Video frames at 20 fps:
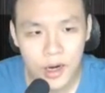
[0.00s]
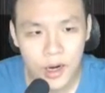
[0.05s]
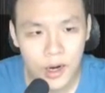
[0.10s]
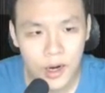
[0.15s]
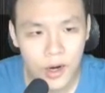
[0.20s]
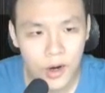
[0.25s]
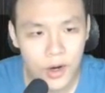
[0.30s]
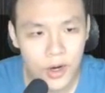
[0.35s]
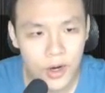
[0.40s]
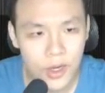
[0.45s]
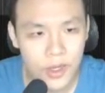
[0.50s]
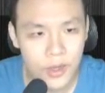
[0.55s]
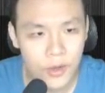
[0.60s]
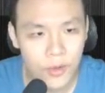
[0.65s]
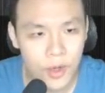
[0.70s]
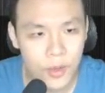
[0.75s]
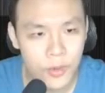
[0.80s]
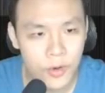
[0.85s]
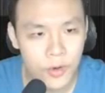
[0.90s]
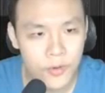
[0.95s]
Alright, either
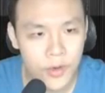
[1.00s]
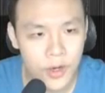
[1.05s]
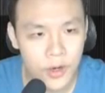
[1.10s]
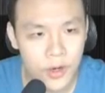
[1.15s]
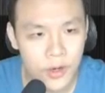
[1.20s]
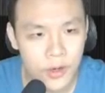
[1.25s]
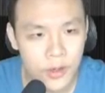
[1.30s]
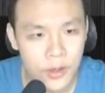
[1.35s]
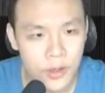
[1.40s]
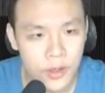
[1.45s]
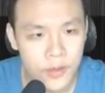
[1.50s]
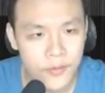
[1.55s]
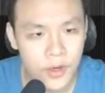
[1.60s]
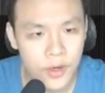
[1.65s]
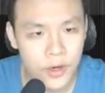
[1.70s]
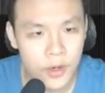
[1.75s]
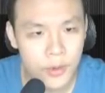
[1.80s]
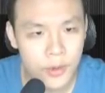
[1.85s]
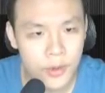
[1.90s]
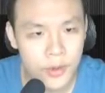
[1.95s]
way, moving on. Living
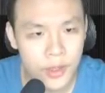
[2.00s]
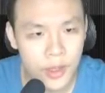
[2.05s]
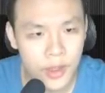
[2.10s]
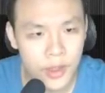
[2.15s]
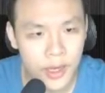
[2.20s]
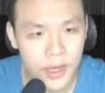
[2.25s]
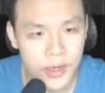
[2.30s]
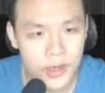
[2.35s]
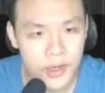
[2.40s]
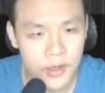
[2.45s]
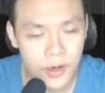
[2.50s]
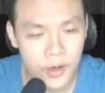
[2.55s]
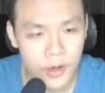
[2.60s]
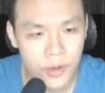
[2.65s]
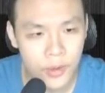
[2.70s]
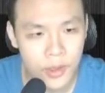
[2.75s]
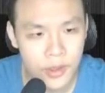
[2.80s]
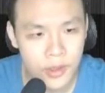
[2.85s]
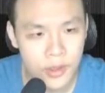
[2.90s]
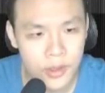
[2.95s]
armor, the light and dark
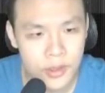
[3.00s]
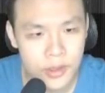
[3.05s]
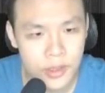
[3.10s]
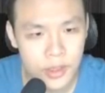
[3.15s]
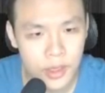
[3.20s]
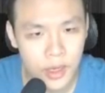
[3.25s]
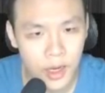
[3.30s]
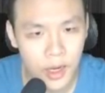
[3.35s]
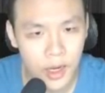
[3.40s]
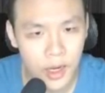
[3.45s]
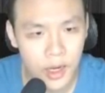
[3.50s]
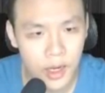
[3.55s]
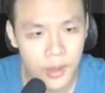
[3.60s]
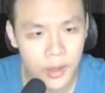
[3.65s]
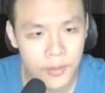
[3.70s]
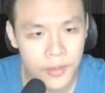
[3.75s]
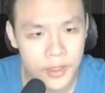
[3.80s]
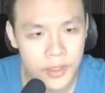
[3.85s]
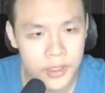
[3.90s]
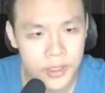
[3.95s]
ones.
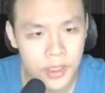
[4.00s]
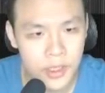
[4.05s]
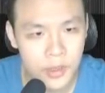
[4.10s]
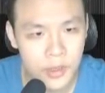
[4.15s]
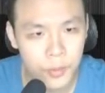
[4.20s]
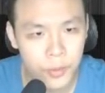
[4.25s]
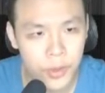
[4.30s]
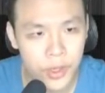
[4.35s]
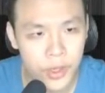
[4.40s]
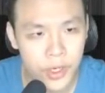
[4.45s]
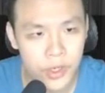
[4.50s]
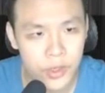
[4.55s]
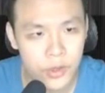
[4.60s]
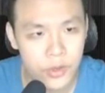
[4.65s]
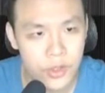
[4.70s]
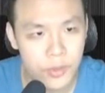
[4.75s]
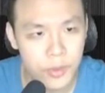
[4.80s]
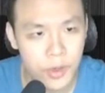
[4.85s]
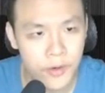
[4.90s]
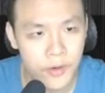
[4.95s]
This is a pretty
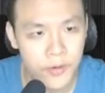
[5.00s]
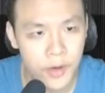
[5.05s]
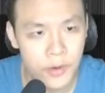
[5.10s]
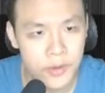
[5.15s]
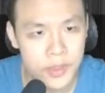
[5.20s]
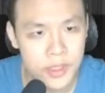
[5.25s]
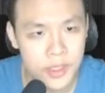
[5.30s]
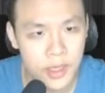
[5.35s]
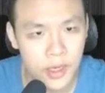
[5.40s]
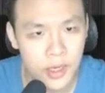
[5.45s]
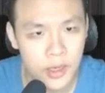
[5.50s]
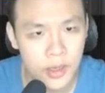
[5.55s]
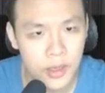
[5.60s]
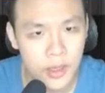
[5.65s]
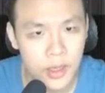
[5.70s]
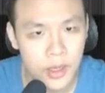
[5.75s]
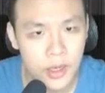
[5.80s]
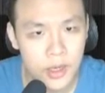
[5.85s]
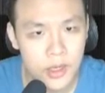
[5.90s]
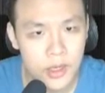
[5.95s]
huge buff, I would say.
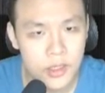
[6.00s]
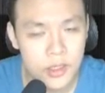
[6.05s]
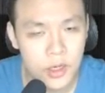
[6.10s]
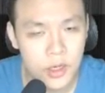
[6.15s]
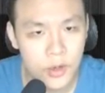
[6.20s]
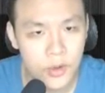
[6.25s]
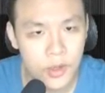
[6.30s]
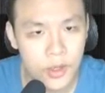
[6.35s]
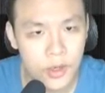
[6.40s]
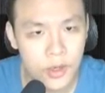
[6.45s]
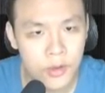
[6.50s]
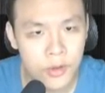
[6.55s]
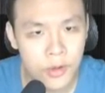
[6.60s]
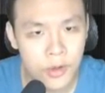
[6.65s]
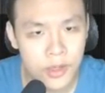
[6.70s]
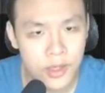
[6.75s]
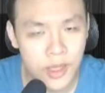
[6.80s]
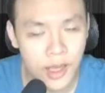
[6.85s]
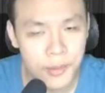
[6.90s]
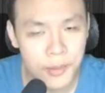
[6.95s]
So their
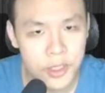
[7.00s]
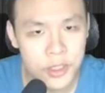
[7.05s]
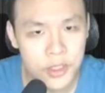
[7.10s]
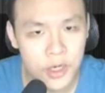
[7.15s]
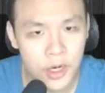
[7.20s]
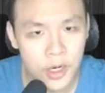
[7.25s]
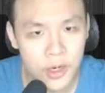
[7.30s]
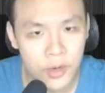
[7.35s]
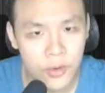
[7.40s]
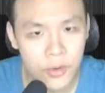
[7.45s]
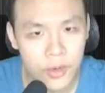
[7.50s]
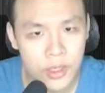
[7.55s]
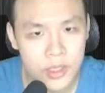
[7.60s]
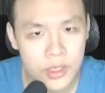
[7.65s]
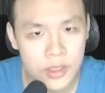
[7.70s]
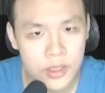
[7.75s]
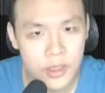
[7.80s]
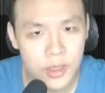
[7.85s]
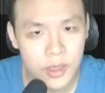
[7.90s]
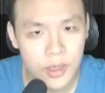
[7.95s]
damage got
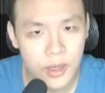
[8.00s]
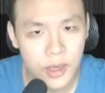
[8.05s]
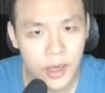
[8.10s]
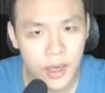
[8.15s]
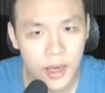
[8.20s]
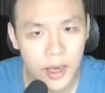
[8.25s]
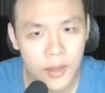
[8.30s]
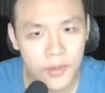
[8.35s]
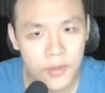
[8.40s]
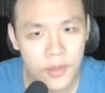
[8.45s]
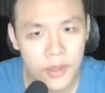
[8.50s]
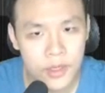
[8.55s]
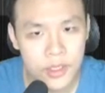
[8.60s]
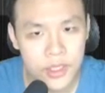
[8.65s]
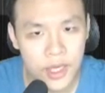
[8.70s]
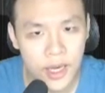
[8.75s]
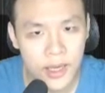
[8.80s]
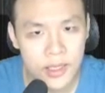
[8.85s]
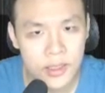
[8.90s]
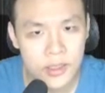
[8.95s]
increased, and the
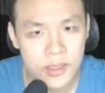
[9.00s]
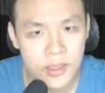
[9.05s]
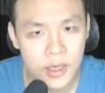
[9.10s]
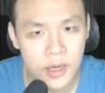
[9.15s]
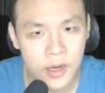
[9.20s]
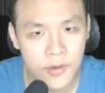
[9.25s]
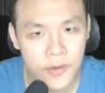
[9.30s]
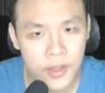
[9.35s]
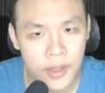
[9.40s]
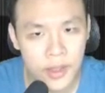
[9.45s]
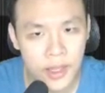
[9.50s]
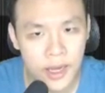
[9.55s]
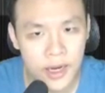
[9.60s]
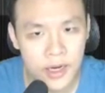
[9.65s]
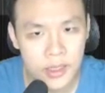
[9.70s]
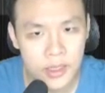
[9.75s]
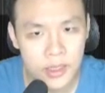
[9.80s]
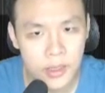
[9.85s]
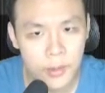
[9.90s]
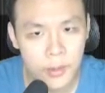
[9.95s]
chance of it
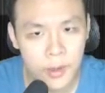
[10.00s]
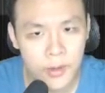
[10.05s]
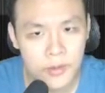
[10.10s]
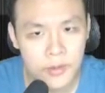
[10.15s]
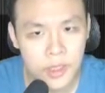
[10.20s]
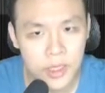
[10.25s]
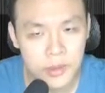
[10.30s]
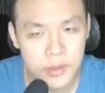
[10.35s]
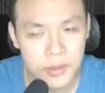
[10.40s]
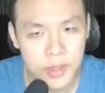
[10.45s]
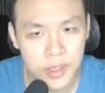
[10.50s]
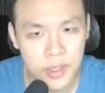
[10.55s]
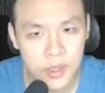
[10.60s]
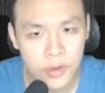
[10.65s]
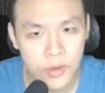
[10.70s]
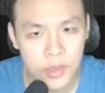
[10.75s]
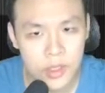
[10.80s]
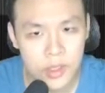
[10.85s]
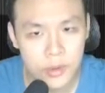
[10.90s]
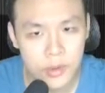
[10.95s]
landing debuffs has been
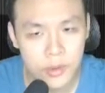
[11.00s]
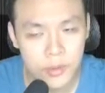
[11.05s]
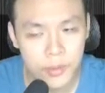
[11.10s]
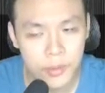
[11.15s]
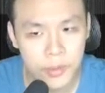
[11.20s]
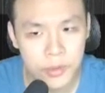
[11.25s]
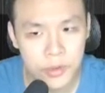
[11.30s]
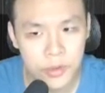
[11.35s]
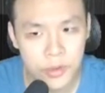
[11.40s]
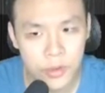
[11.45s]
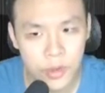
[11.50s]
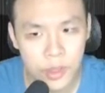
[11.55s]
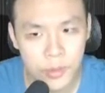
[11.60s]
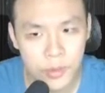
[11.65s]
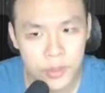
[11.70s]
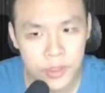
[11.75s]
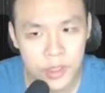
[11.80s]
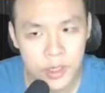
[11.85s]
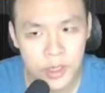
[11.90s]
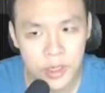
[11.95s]
increased to
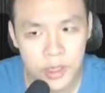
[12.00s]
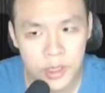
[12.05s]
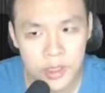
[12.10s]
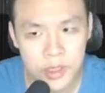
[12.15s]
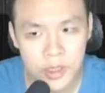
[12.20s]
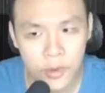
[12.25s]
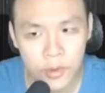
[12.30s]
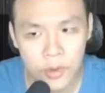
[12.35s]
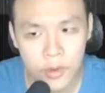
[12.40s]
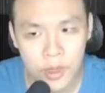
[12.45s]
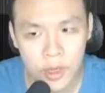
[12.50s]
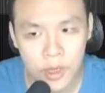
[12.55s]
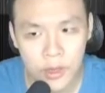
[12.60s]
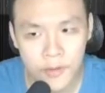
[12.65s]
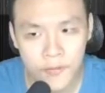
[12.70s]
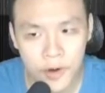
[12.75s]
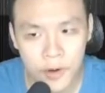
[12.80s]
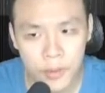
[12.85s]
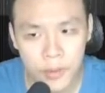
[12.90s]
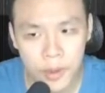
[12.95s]
20%. It's a 3 hit
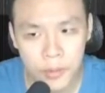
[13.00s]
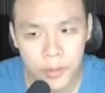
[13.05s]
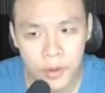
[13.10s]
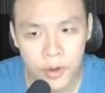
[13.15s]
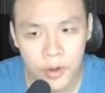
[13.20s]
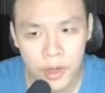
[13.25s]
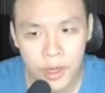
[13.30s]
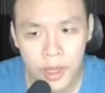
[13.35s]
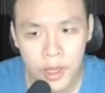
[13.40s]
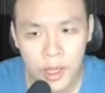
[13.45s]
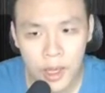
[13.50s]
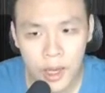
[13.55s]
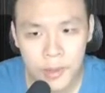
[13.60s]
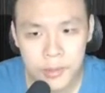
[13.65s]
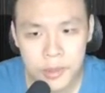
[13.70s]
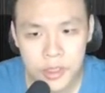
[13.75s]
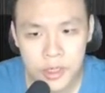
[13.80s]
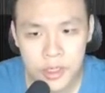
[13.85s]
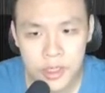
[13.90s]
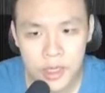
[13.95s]
if I remember. I'm
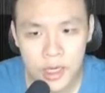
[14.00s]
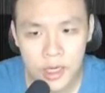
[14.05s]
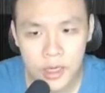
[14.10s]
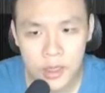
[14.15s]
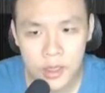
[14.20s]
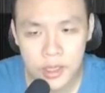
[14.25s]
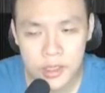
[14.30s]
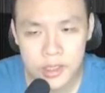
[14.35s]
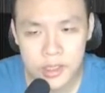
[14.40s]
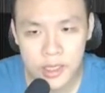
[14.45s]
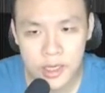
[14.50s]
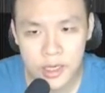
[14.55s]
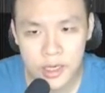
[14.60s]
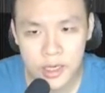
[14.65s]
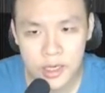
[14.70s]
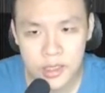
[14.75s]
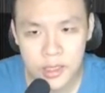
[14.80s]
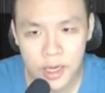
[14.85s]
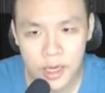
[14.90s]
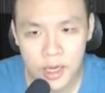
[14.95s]
just going to take a look at Zinc
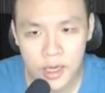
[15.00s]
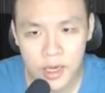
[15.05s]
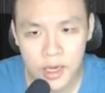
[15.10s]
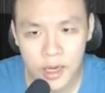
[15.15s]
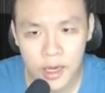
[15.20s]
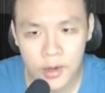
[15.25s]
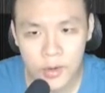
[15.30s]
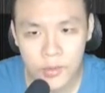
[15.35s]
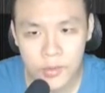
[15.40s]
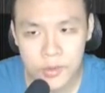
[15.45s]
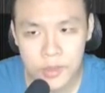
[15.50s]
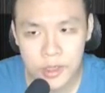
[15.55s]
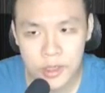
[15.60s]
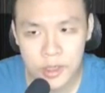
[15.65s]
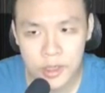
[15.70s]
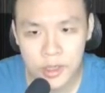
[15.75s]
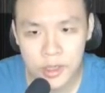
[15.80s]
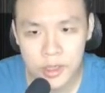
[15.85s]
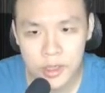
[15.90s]
because I own Zinc.